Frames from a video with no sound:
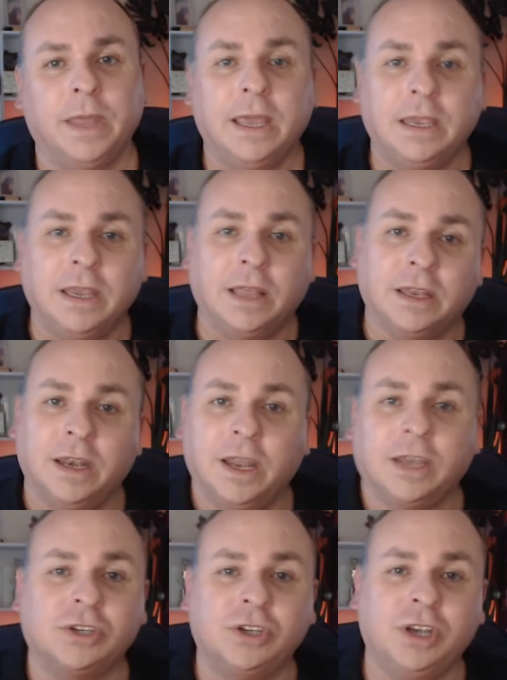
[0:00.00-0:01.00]
Yet the
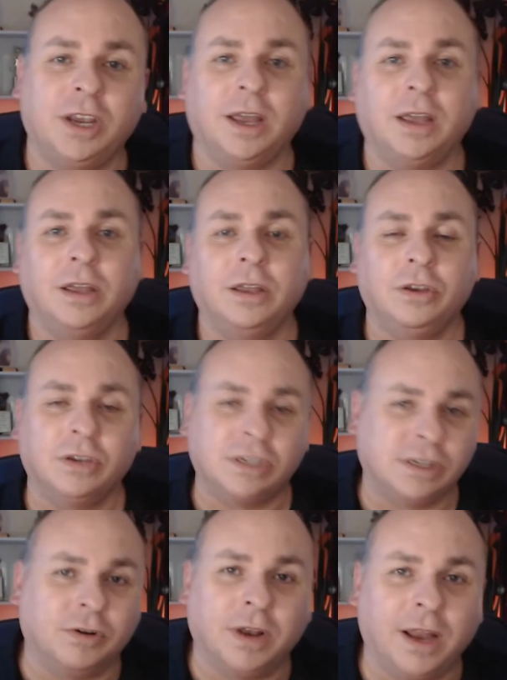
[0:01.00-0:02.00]
next year, you're
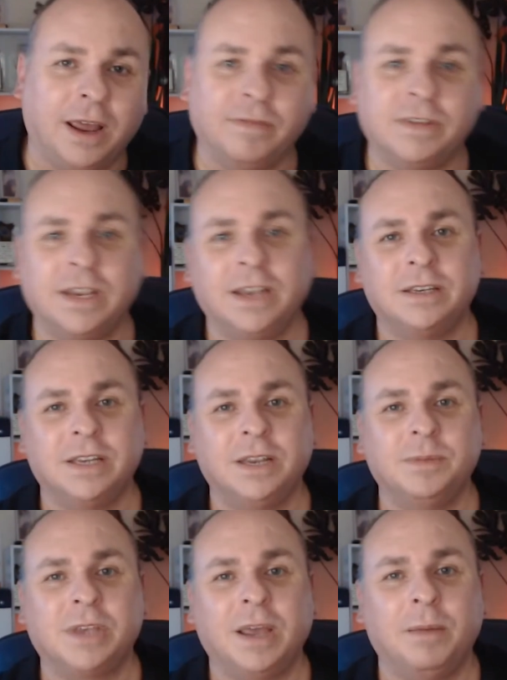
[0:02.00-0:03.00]
still going to have 10
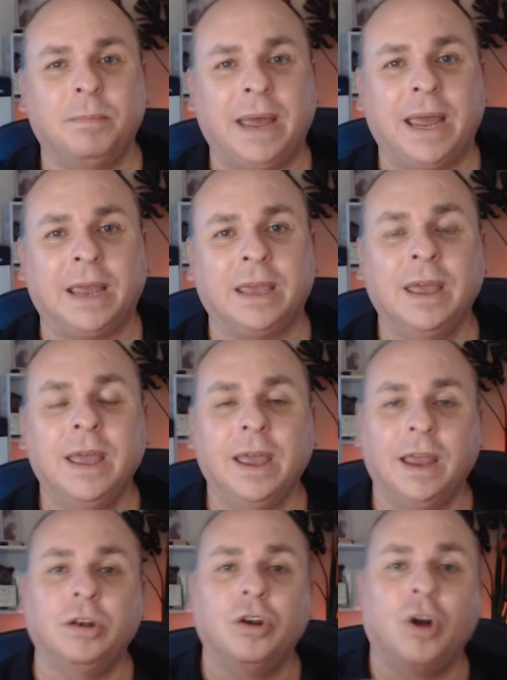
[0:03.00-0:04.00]
teams come back,
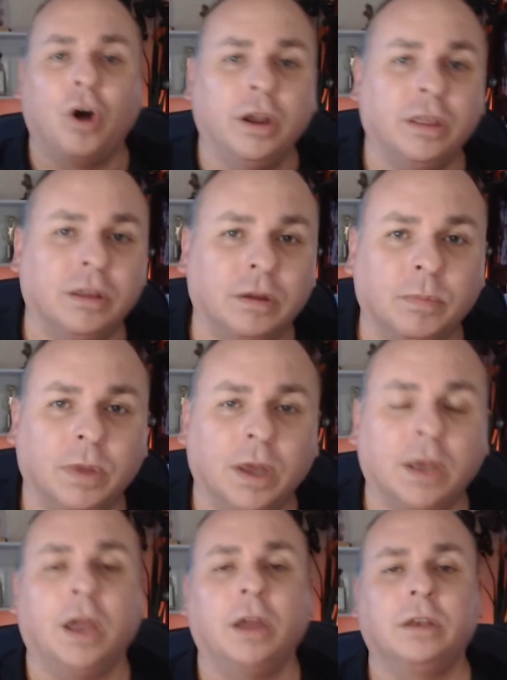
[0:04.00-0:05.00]
and 9 of them
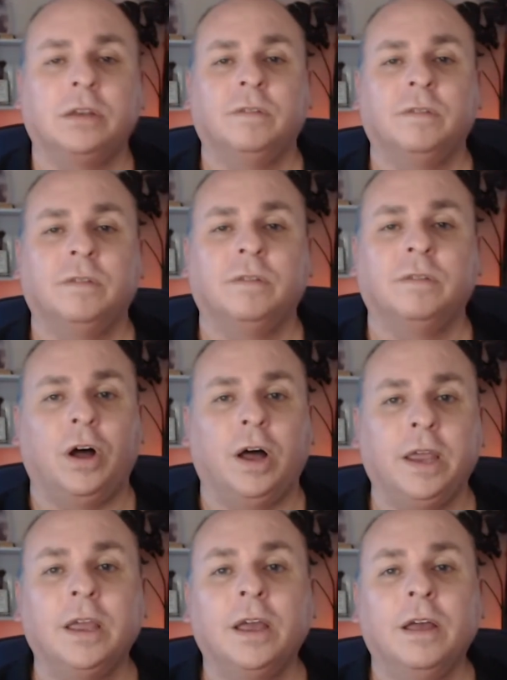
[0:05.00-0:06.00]
are going to
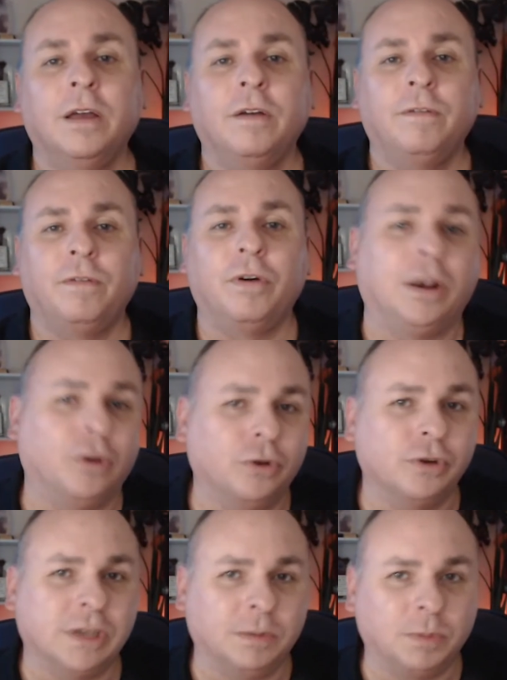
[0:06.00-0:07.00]
vie for a
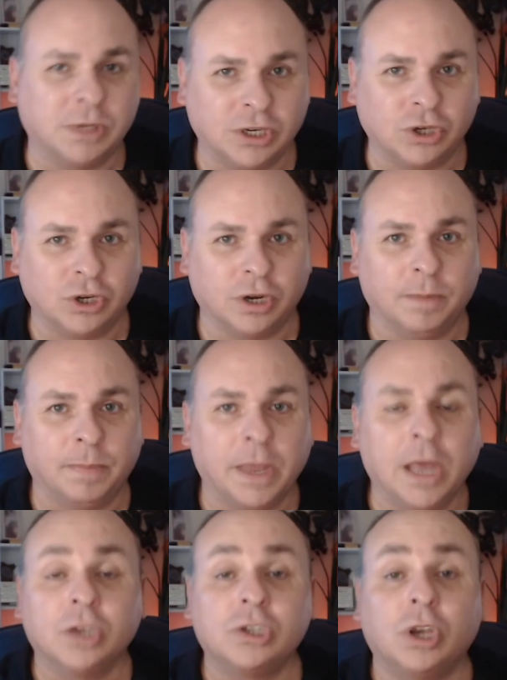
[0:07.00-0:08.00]
losing position.
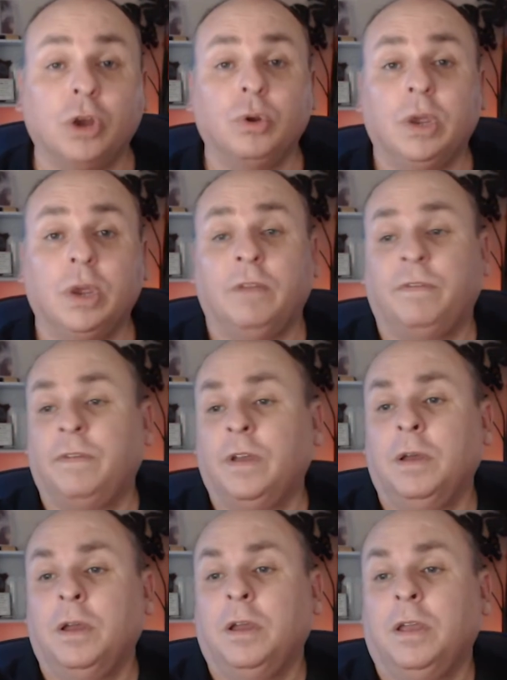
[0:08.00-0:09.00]
So if
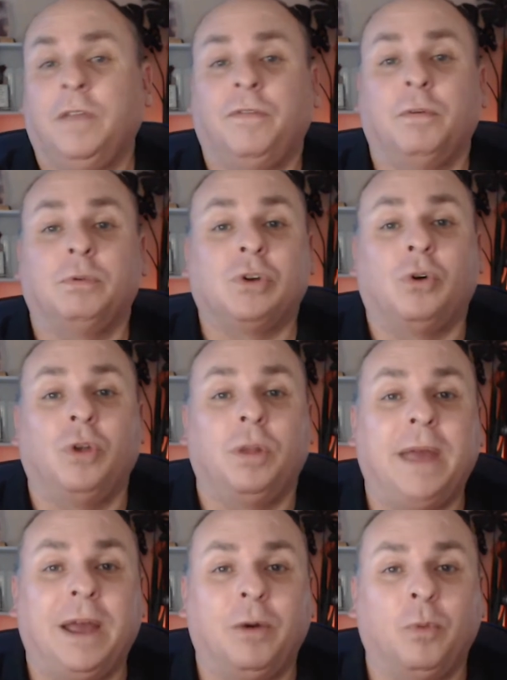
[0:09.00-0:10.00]
it was all
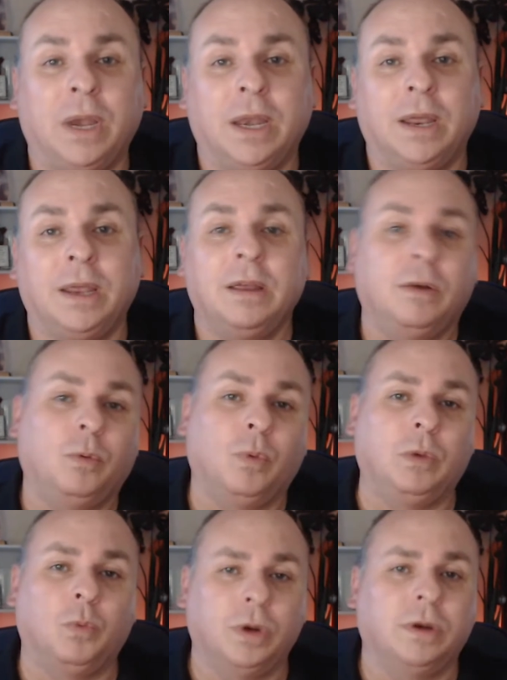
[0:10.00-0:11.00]
about winning,
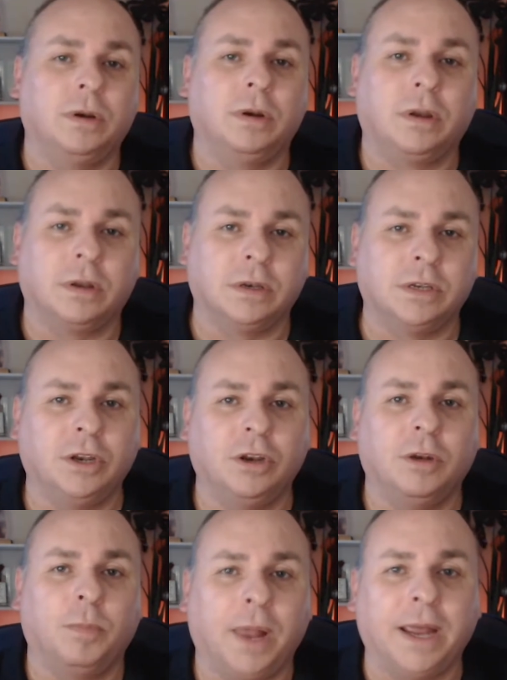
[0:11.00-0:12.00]
we wouldn't
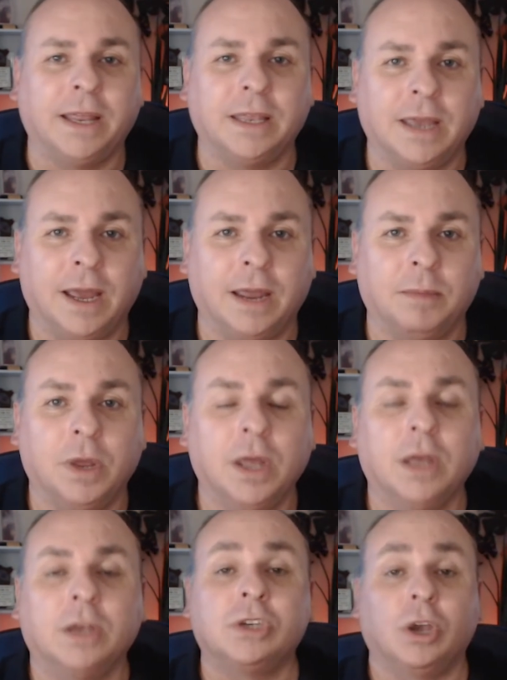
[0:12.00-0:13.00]
continue to play the game.
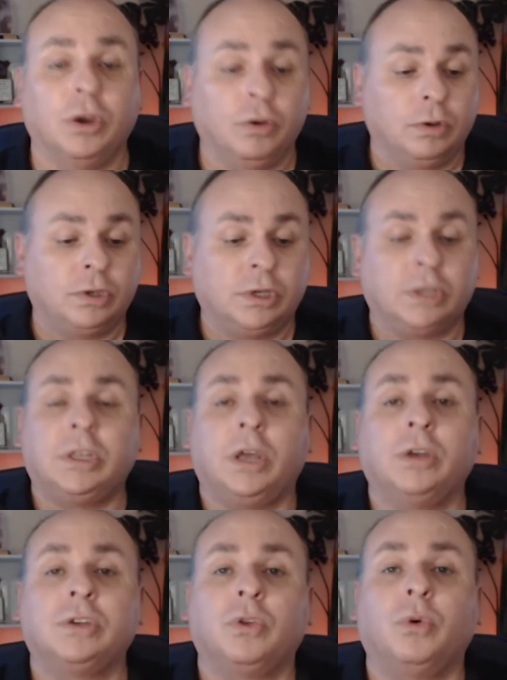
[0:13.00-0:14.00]
So just
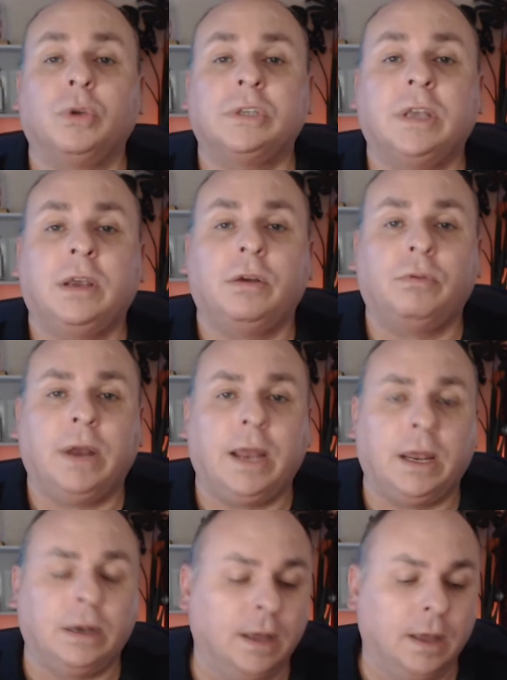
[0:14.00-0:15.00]
those thoughts there
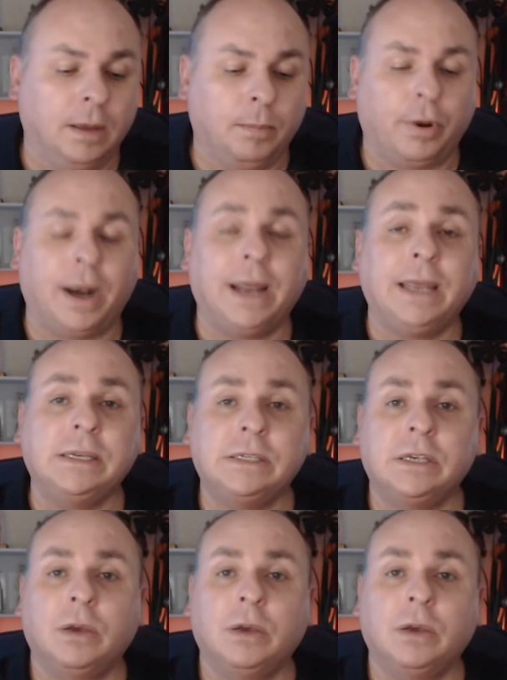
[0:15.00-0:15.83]
around praise.